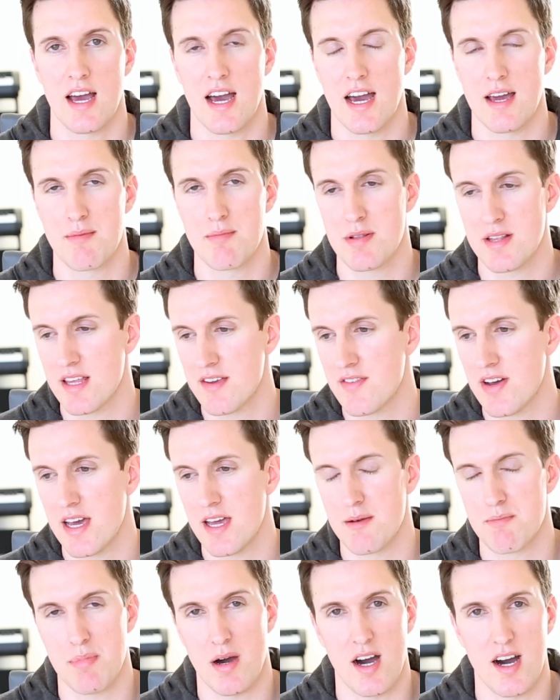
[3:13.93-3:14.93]
I believe I
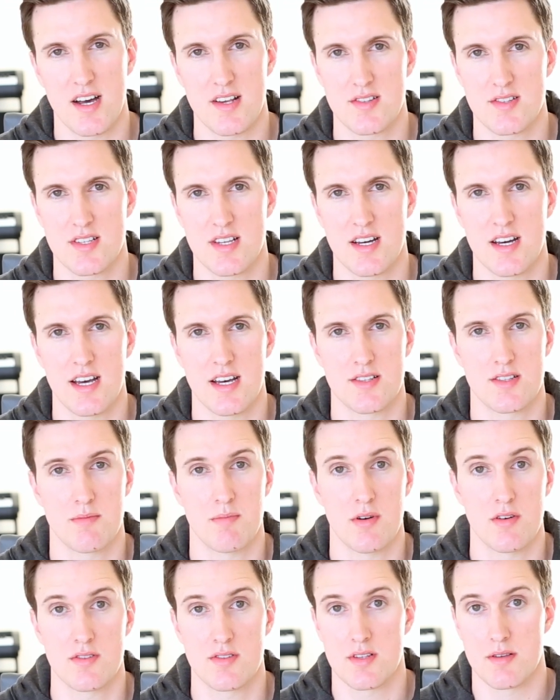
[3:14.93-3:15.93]
had pasta as
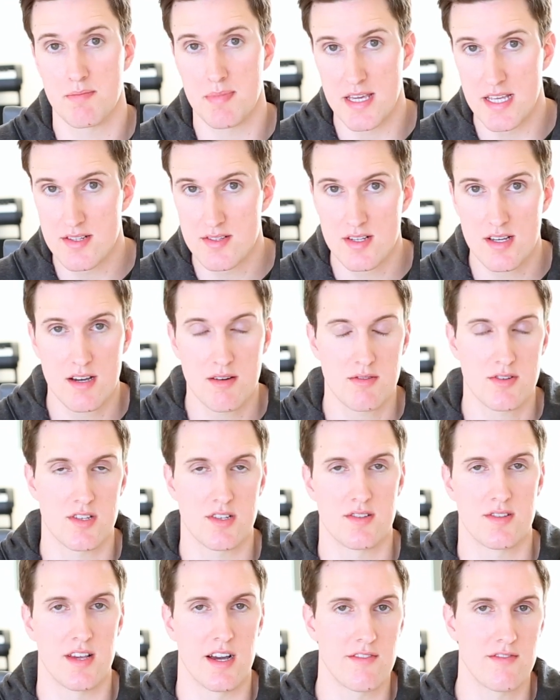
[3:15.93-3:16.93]
opposed to pizza, which
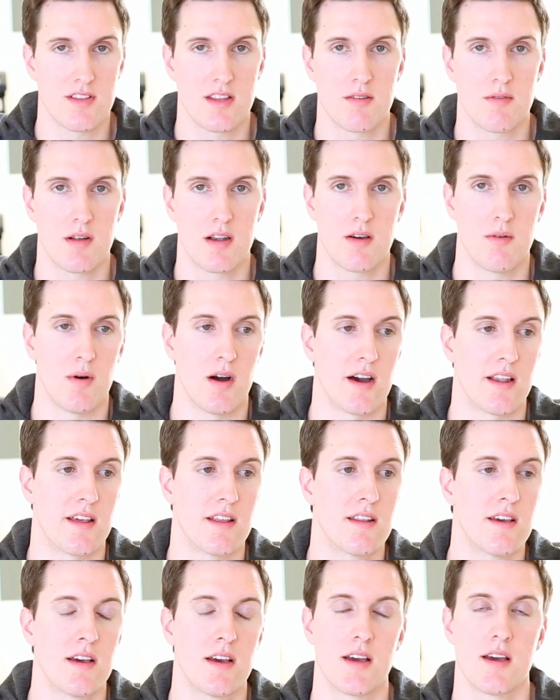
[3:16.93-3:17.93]
is definitely what I
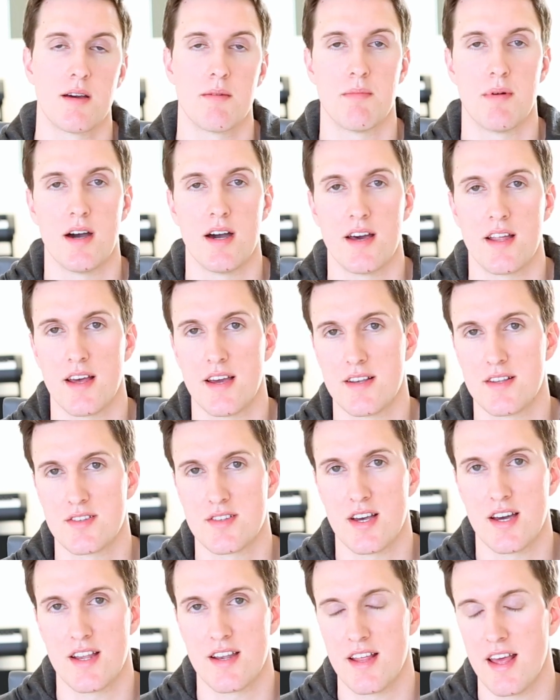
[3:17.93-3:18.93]
wanted, but I
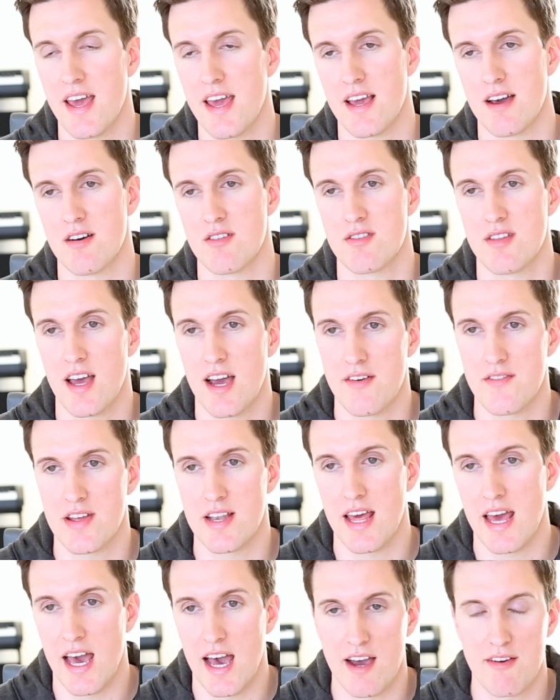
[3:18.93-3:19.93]
decided, hey, I'll have
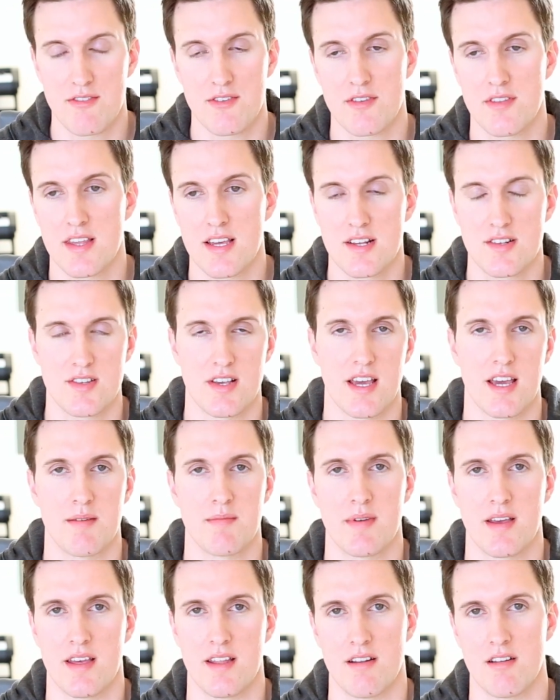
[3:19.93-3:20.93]
it after the
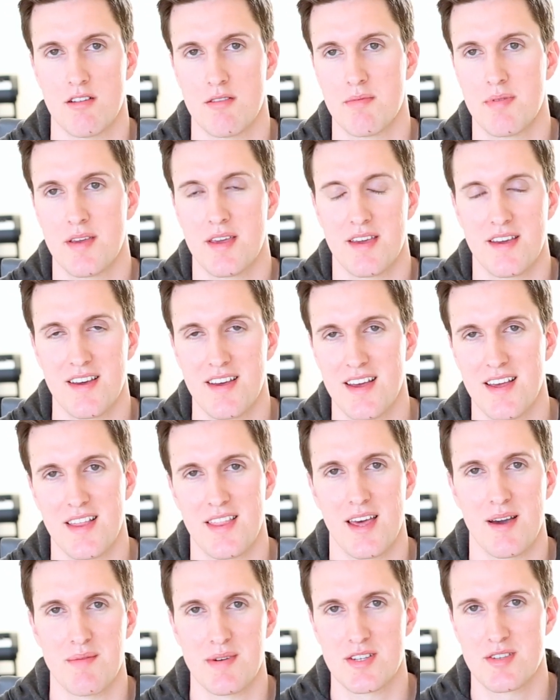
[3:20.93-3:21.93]
exam and it'll be
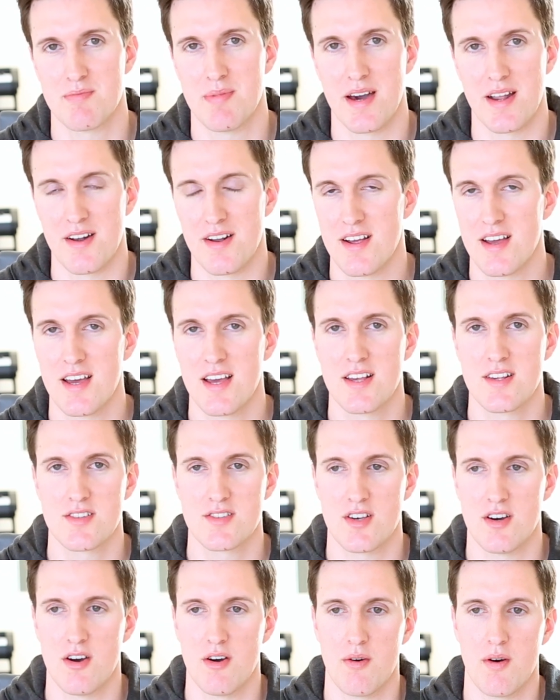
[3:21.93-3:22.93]
that much better.
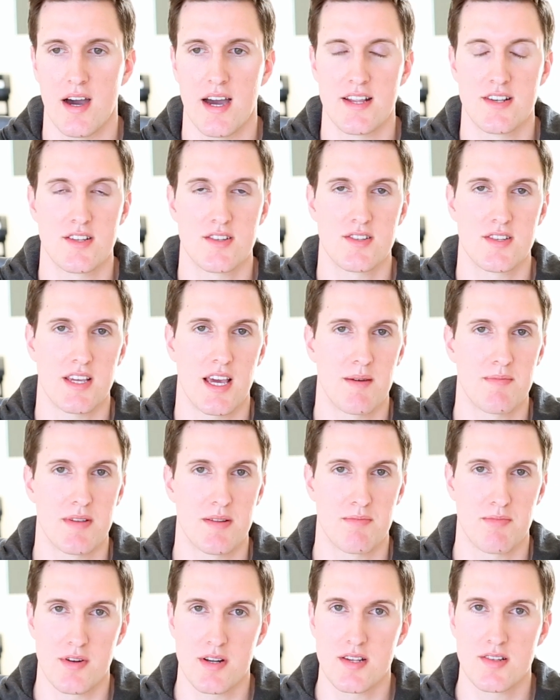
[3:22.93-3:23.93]
So I just kept
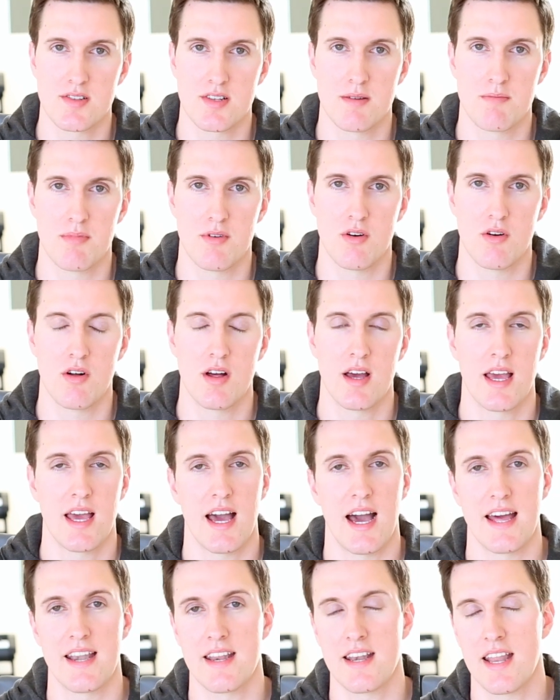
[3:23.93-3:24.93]
it pretty simple.
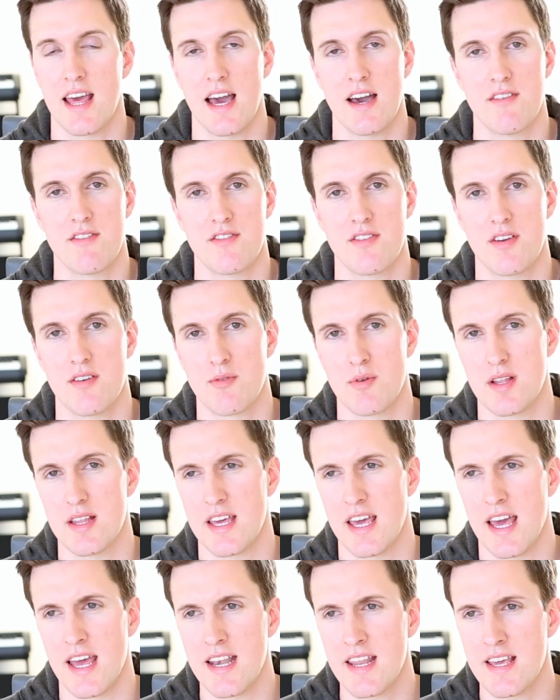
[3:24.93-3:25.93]
I didn't have
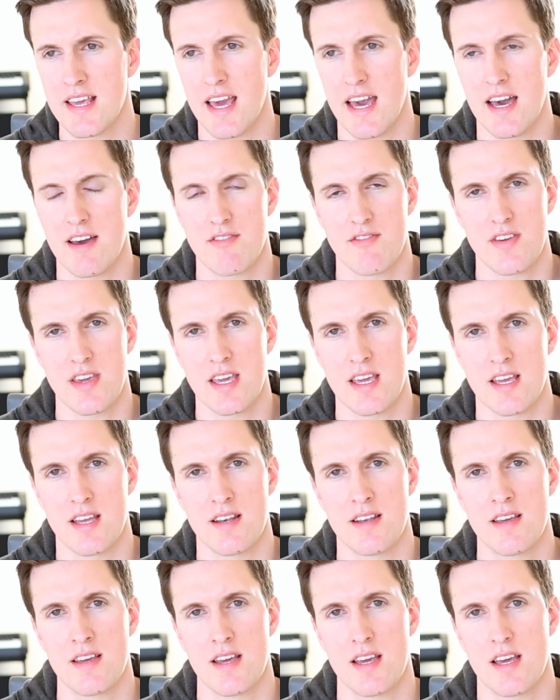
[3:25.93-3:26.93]
really any
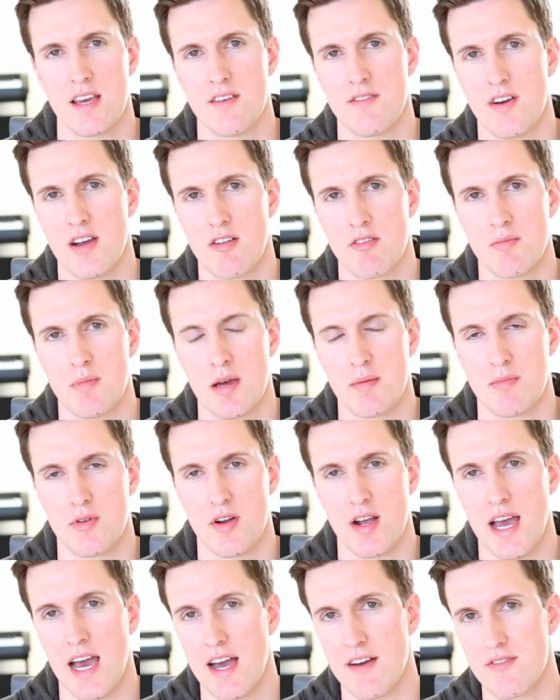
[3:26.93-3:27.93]
caffeine, if I
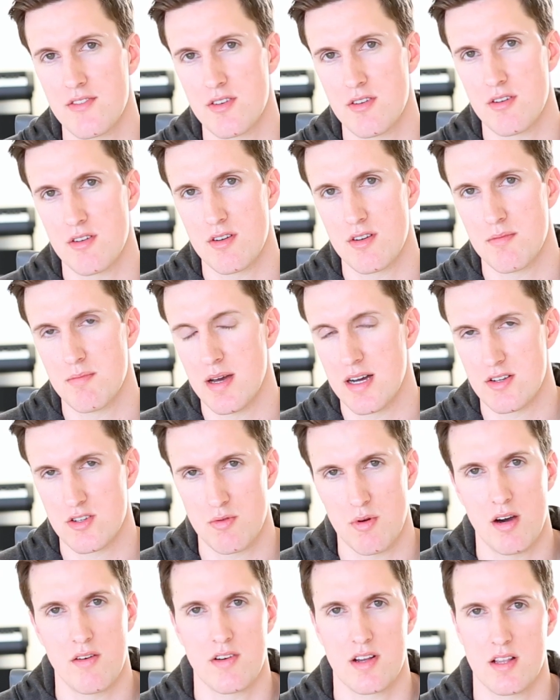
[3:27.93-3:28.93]
remember, after about
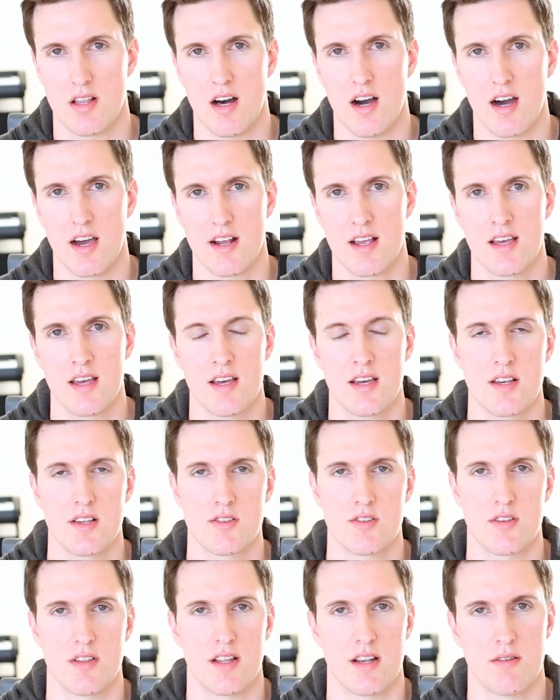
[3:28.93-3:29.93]
12 o'clock,
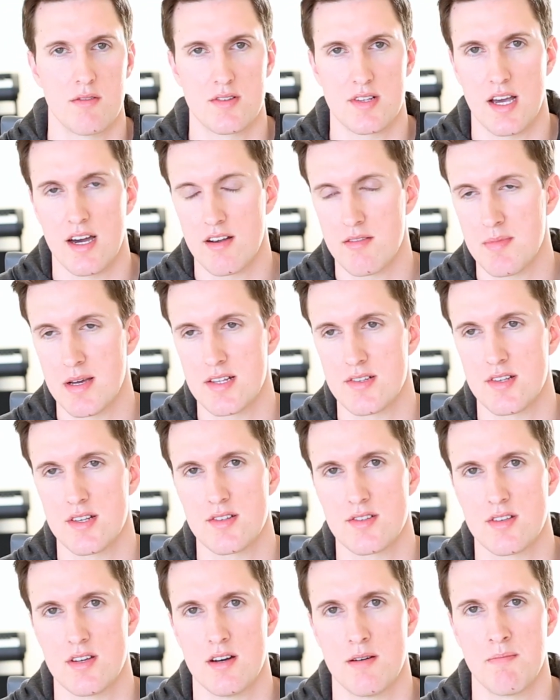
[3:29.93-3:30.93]
so that it was out of my
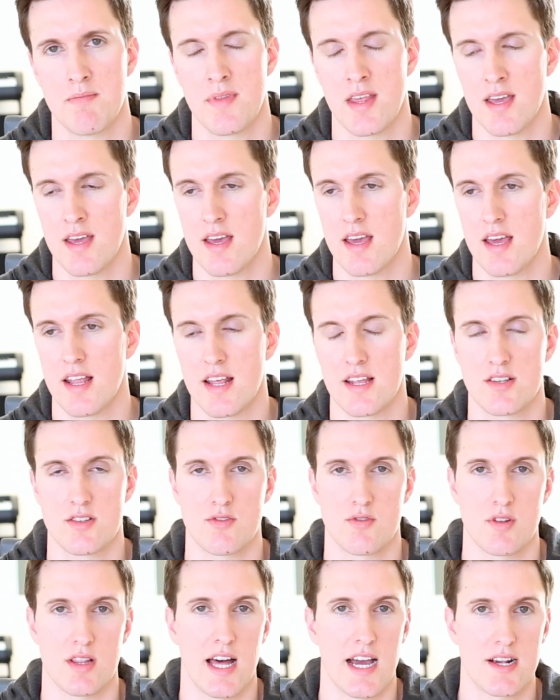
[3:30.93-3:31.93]
system, and I
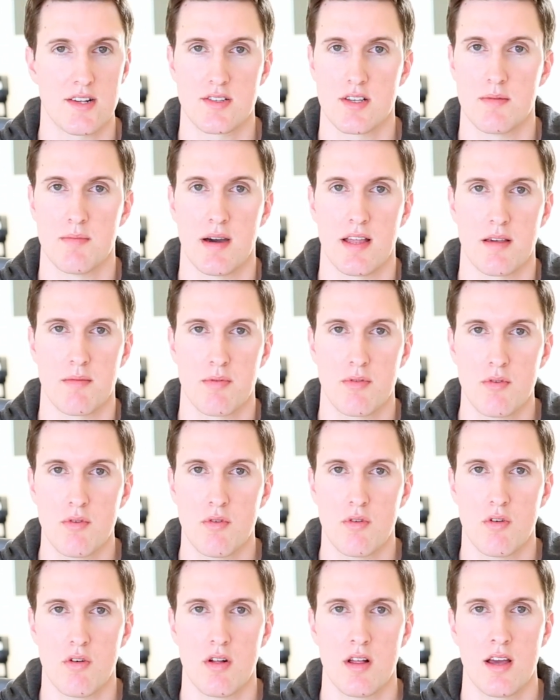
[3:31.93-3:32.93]
just relaxed up by the
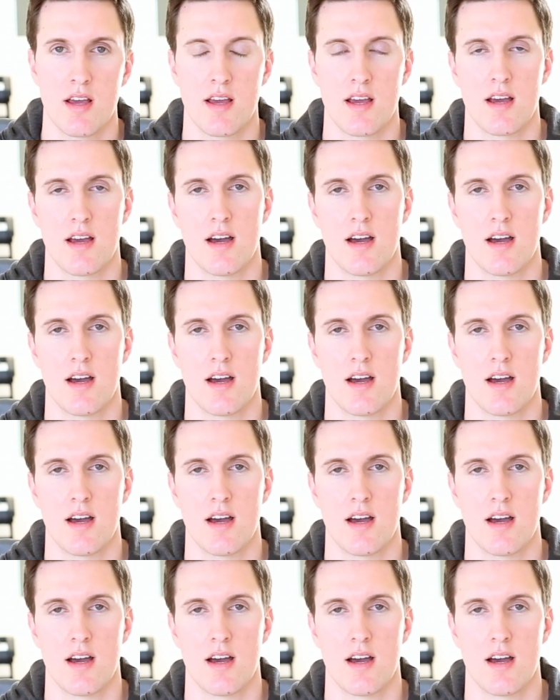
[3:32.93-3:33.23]
pool.